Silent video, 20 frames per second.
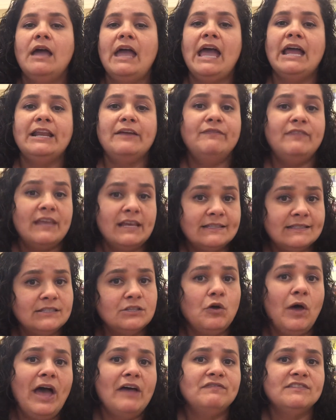And if they
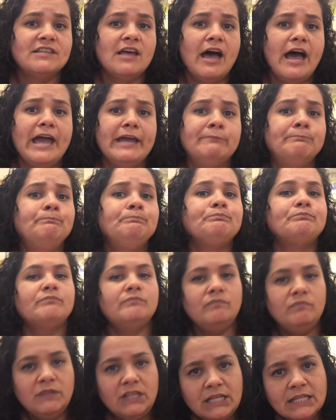still have time,
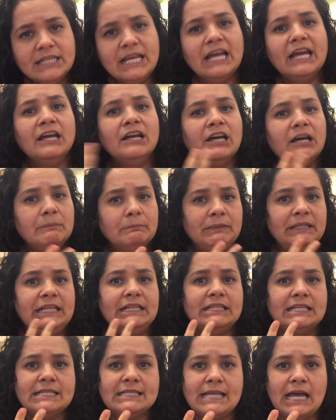they can
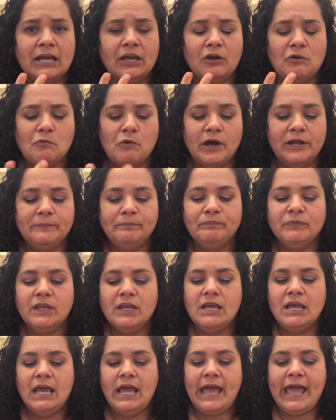complete the second one.
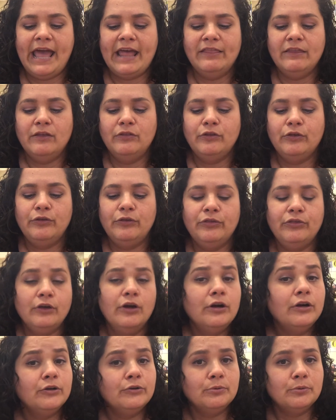And then the
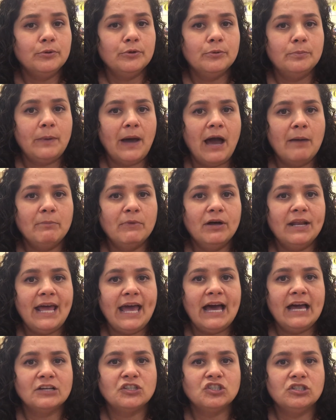third group, I'm going
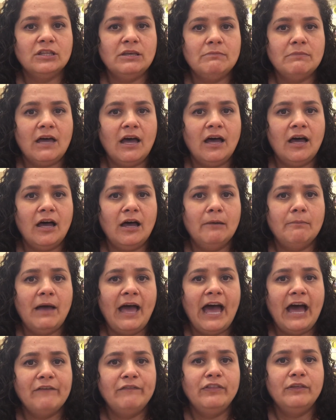to actually
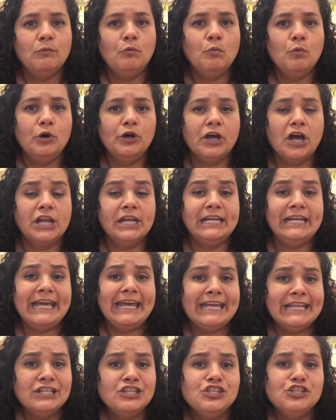have them work on an
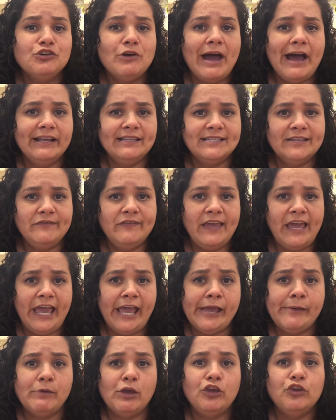interactive
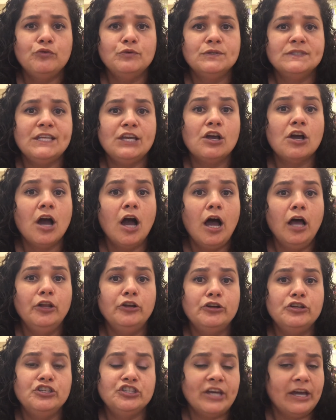game using
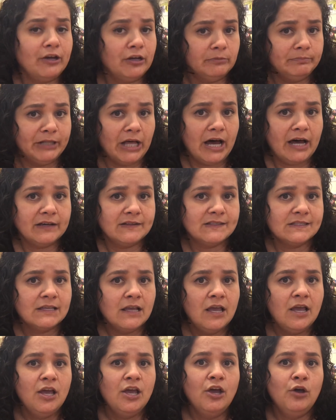colored Jenga blocks,
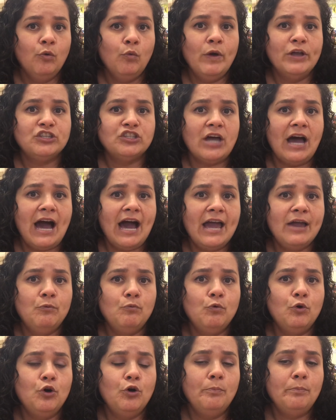which I
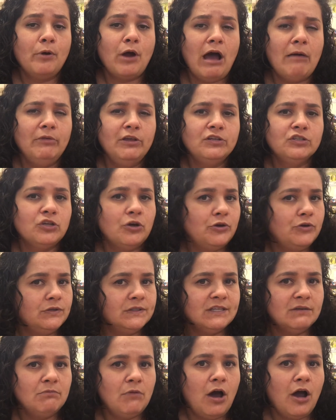will probably show you
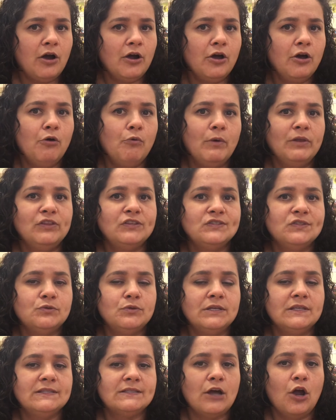tomorrow when the
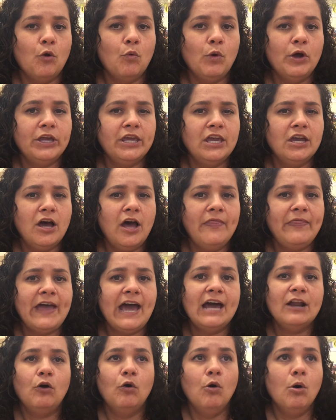students are working on
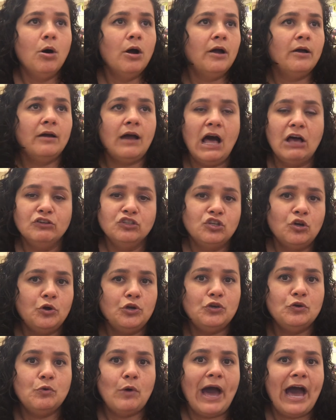that, or I'll show
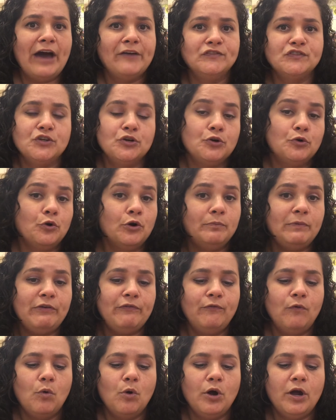you after or
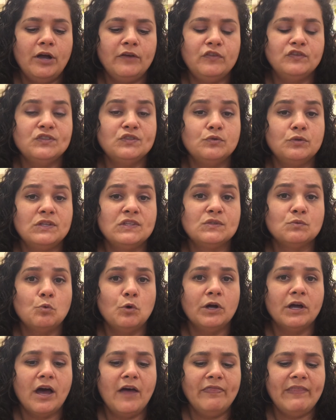before the students
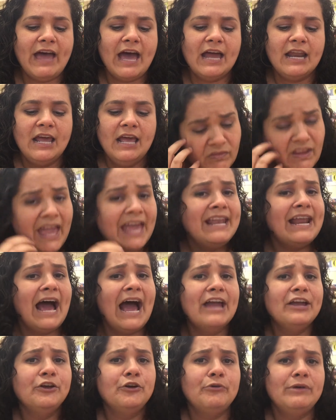work on that. And
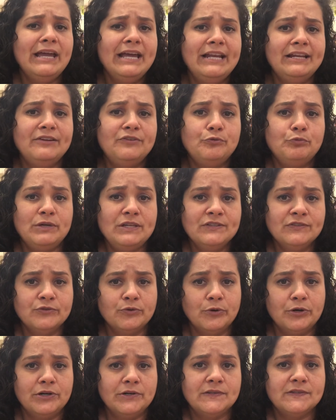I created a
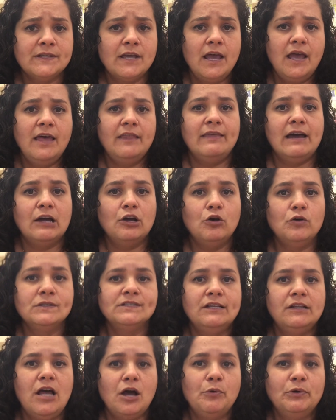resource that
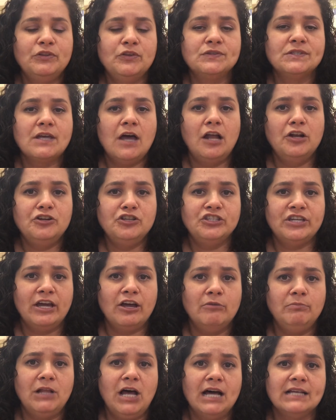goes along with those colored
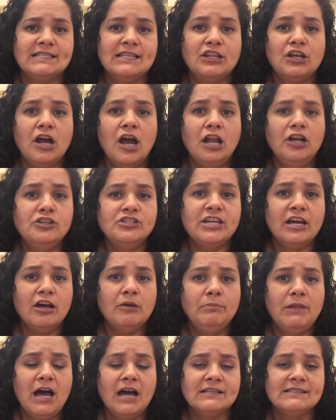Jenga blocks. And the colored
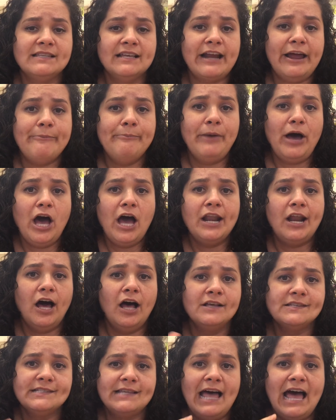Jenga blocks that I bought
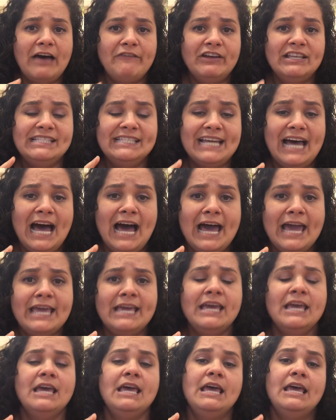also have a
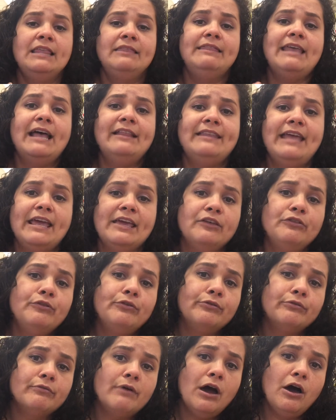die that they can
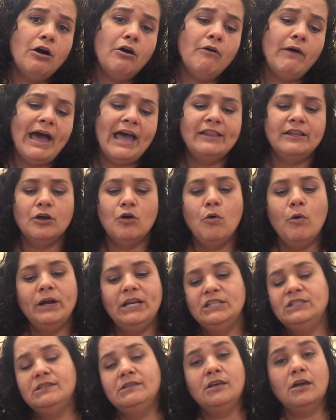throw, and
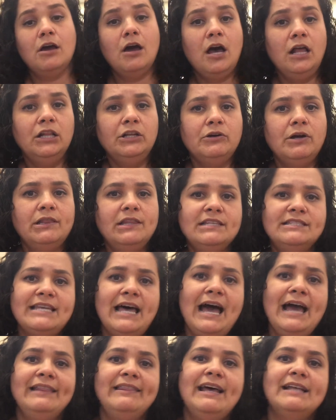according to the color on the
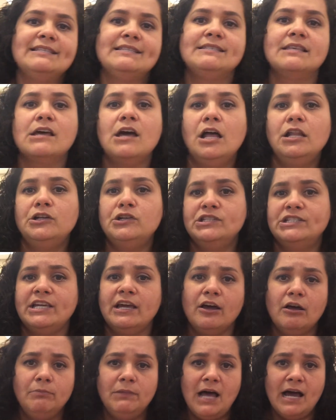die, that's the colored
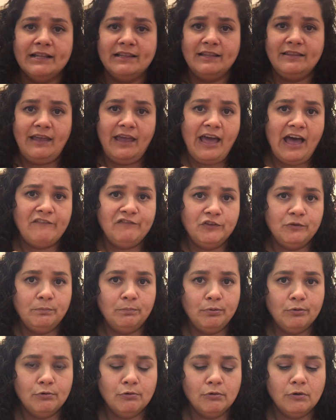Jenga block that they have to
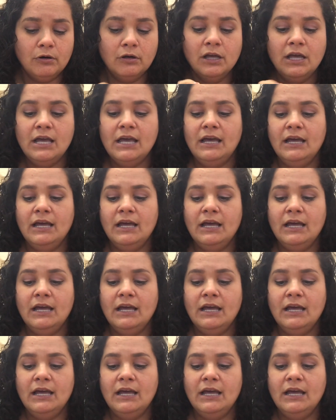pull.